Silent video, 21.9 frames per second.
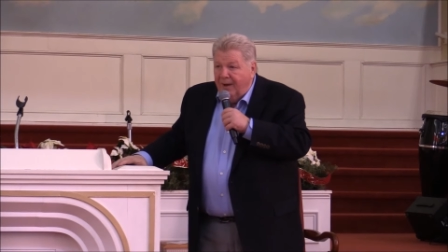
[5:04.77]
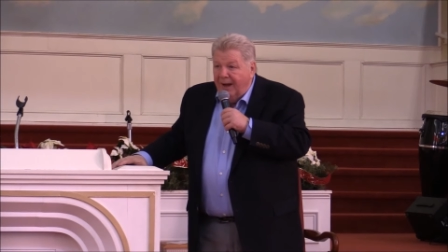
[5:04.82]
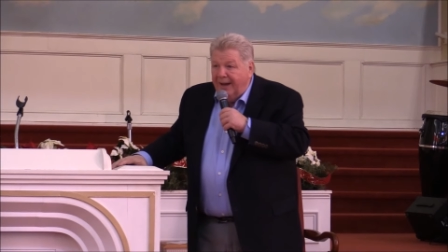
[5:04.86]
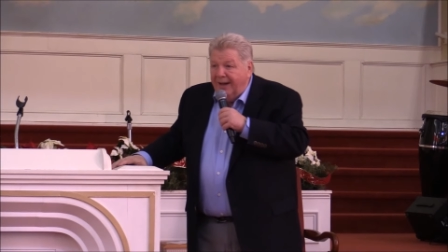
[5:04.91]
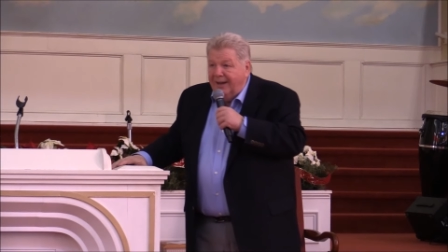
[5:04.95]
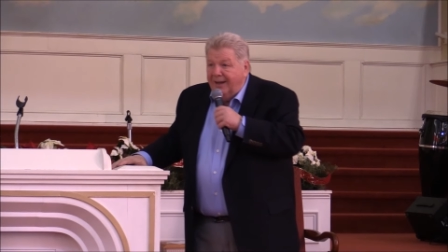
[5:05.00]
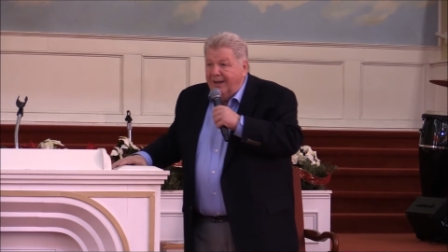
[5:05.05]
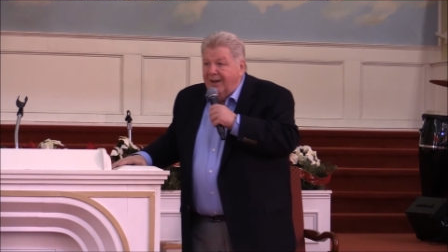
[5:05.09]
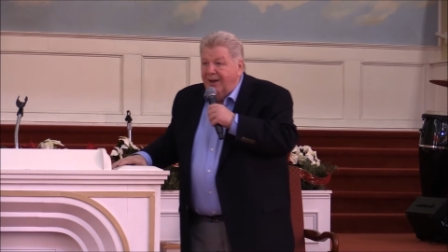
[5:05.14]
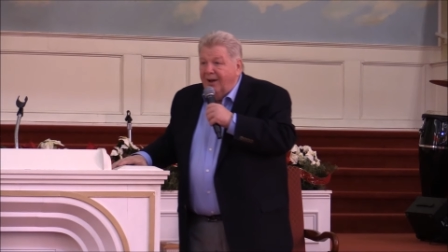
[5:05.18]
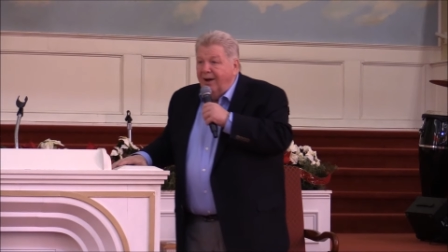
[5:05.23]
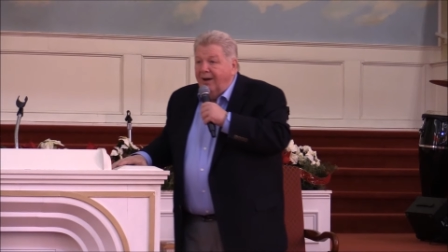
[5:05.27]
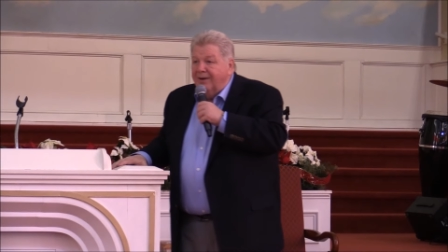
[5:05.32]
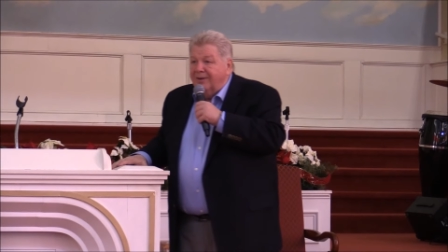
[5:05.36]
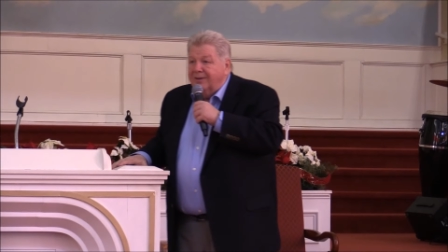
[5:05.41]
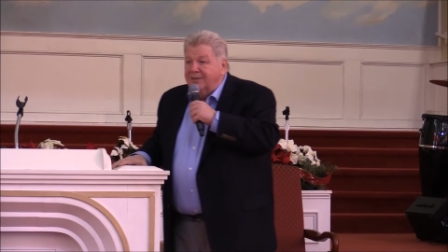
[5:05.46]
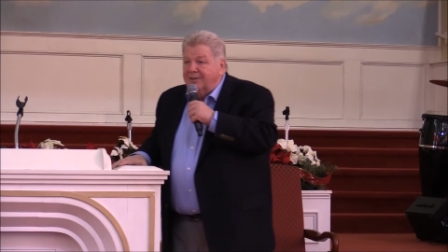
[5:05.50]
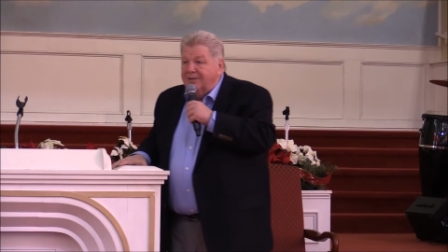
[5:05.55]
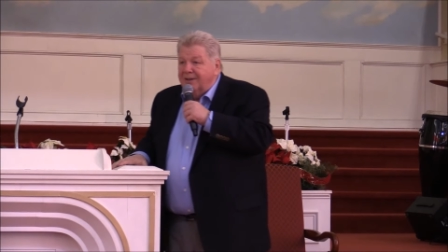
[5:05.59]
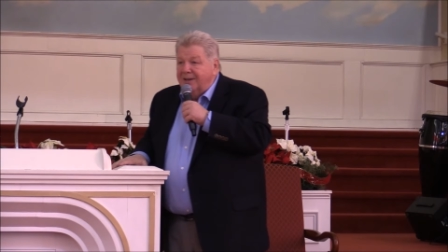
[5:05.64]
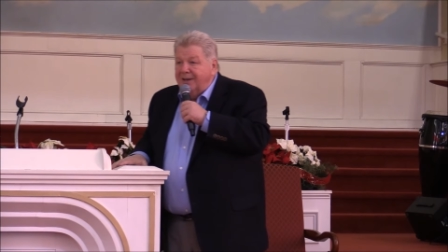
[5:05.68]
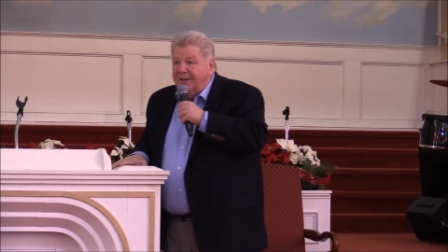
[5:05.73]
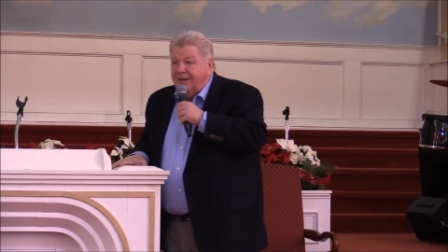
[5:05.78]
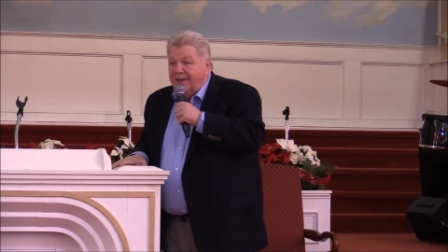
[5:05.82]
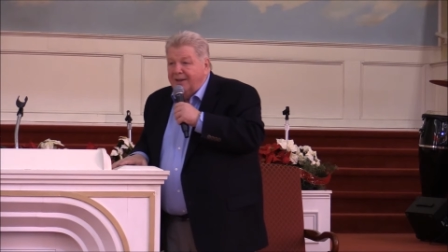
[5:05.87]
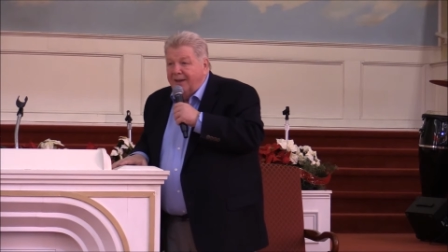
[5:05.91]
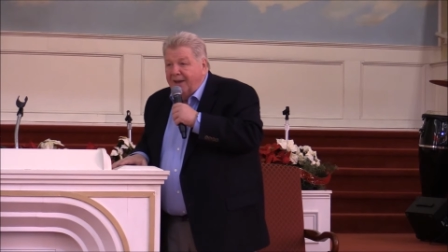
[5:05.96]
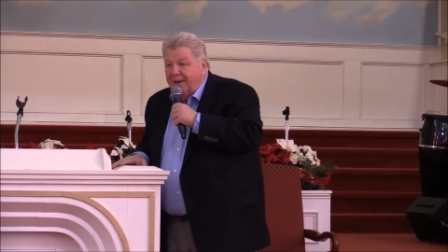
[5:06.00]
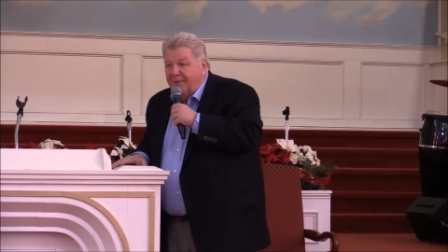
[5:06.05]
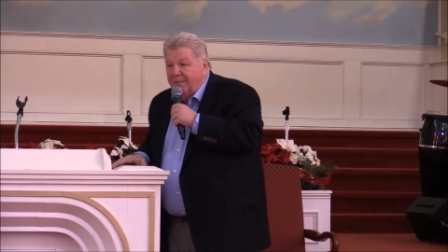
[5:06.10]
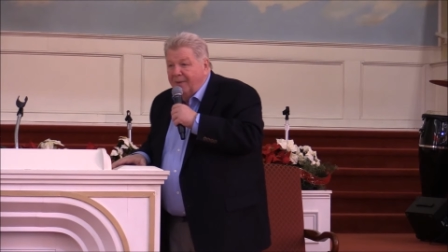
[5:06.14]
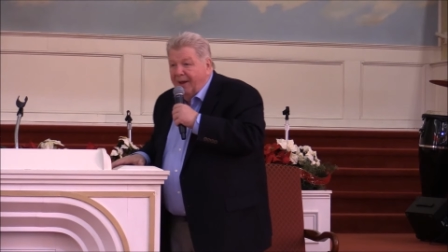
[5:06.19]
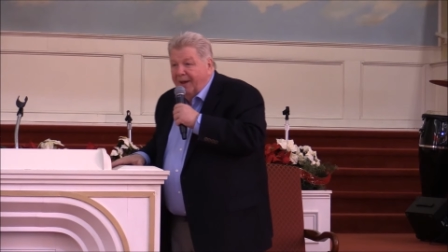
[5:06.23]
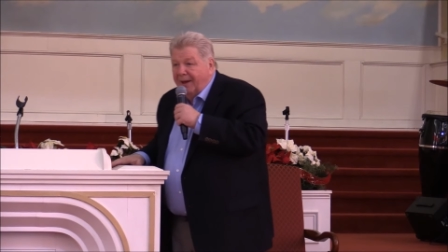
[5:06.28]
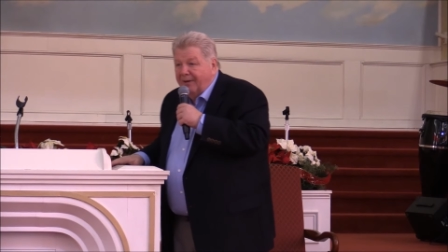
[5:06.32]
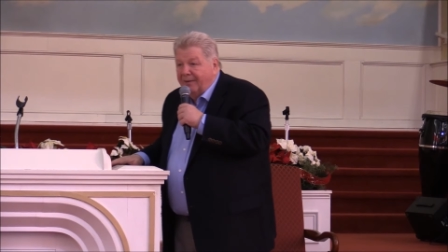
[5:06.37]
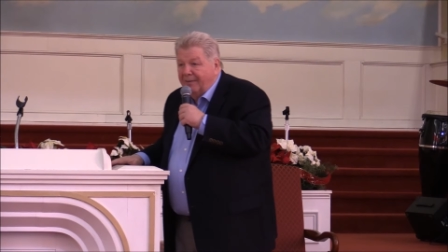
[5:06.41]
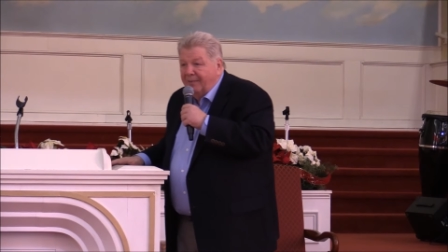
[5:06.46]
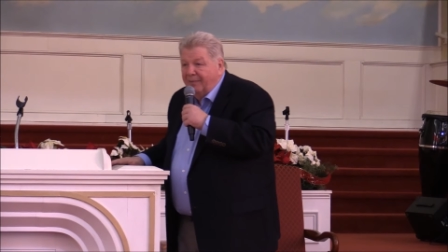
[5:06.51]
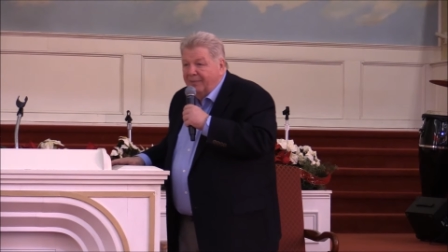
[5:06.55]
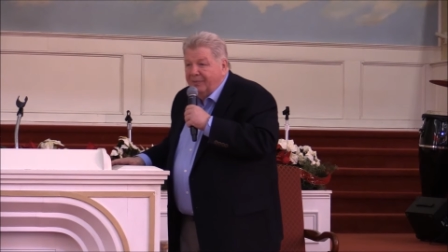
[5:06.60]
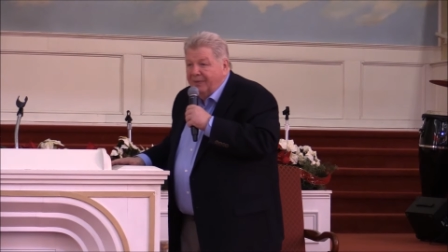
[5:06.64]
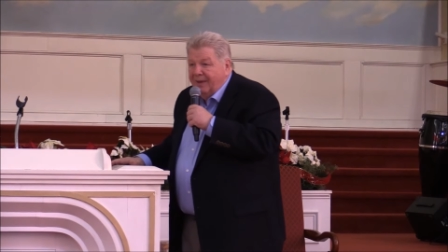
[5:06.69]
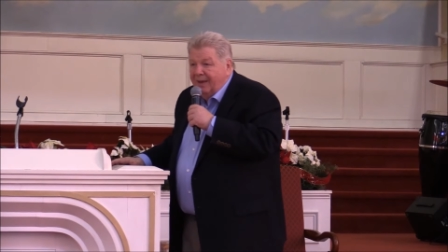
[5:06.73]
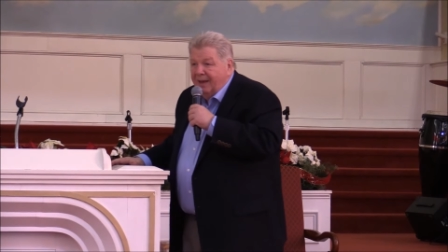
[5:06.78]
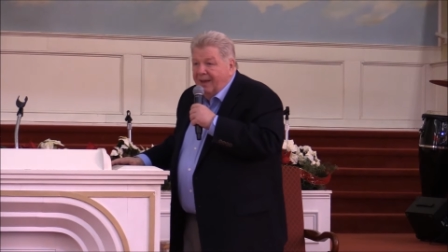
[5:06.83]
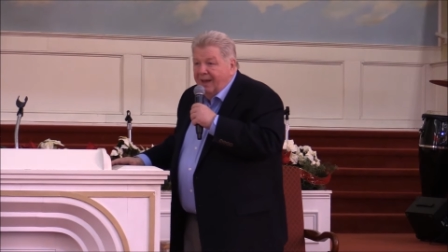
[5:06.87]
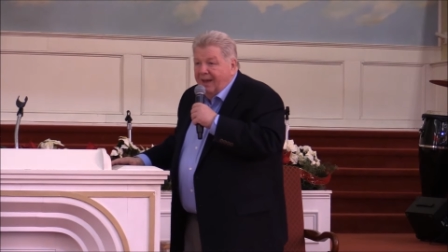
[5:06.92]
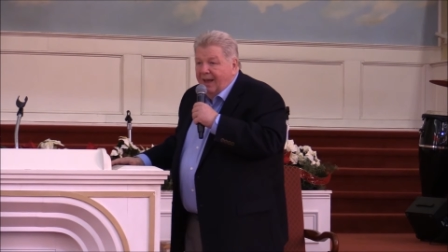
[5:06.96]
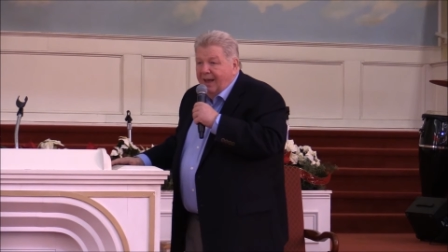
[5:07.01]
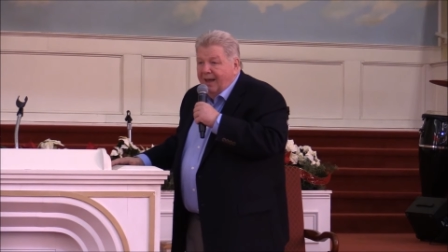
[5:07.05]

Mighty God is he. Amen.